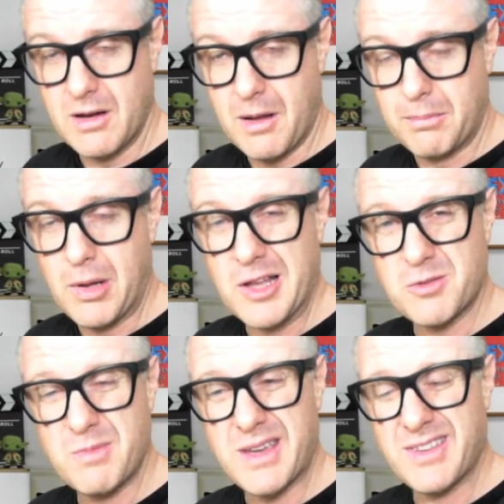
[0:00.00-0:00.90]

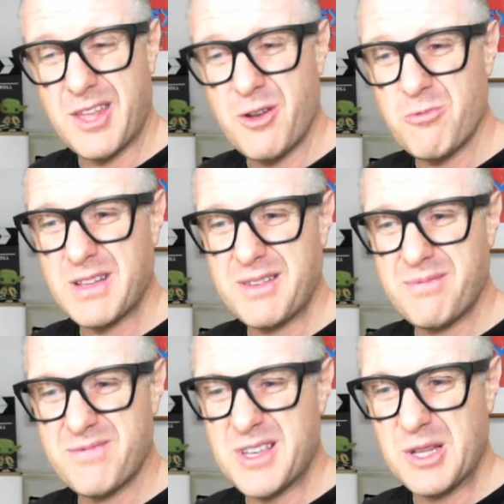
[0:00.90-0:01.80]
appliance maker. They don't really
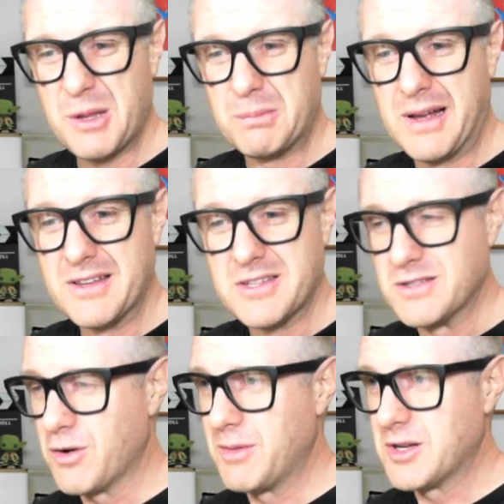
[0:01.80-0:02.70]
sell
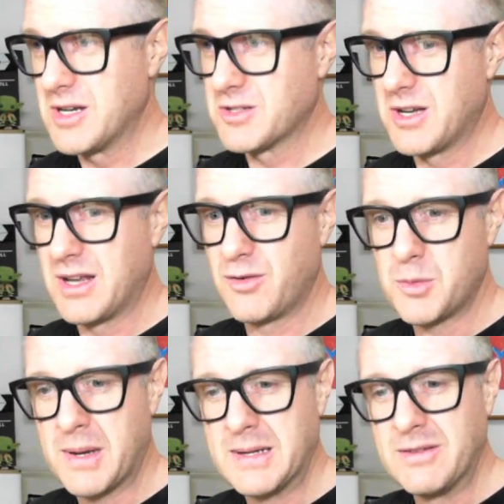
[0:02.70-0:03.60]
appliances very much outside of
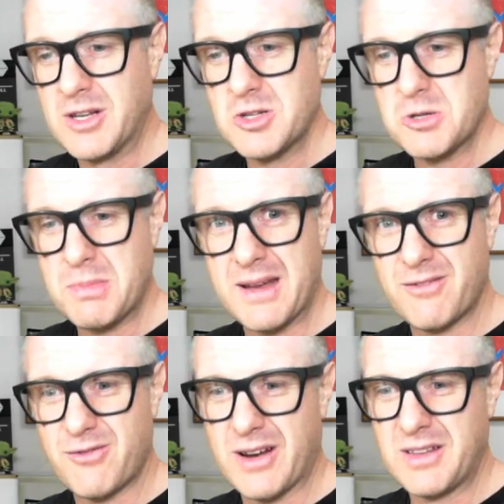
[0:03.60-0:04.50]
Japan. Even in
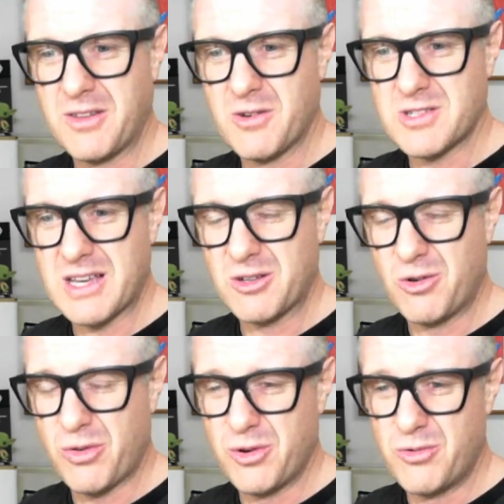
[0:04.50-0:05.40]
Japan, frankly, they're a second
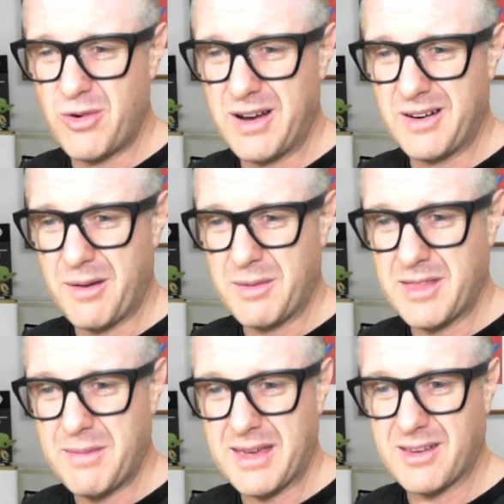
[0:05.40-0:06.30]
or third rate. I mean,
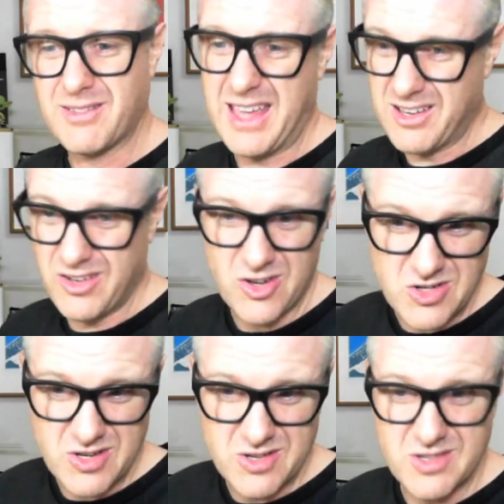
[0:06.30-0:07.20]
they make air
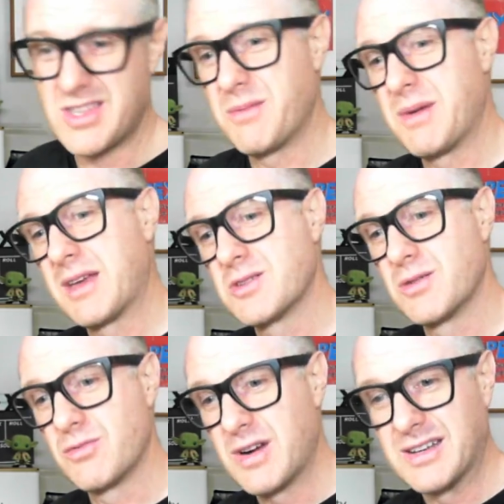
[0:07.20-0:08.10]
conditioners, they make
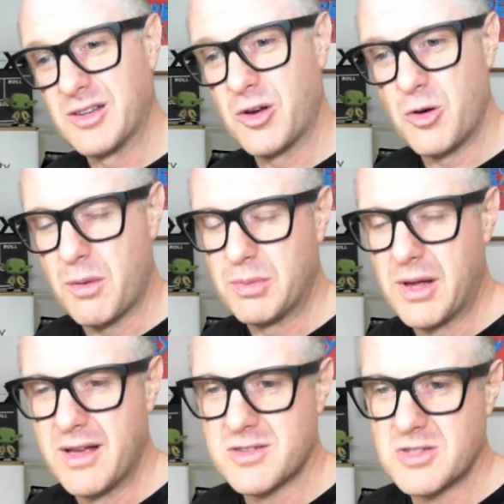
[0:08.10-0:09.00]
sort of regular home
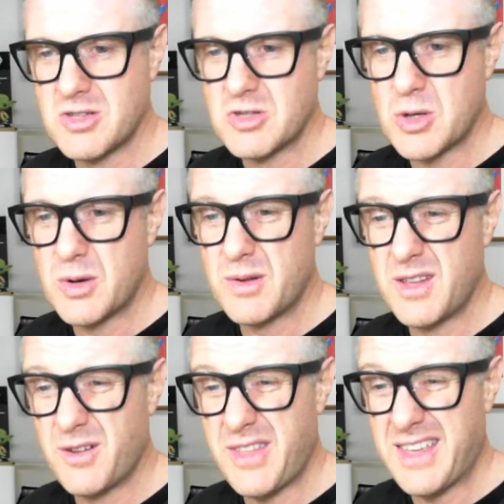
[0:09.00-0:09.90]
appliances and so on.
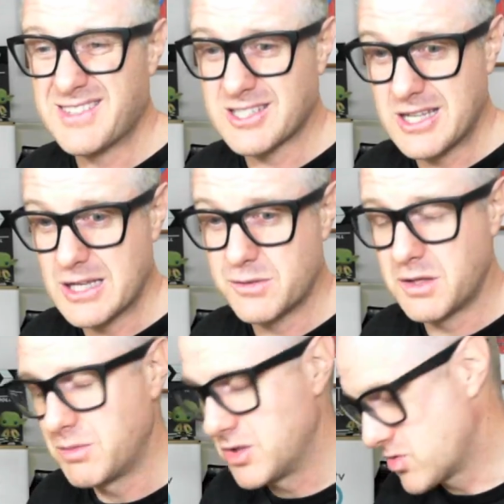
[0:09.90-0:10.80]
They're not that successful. They've been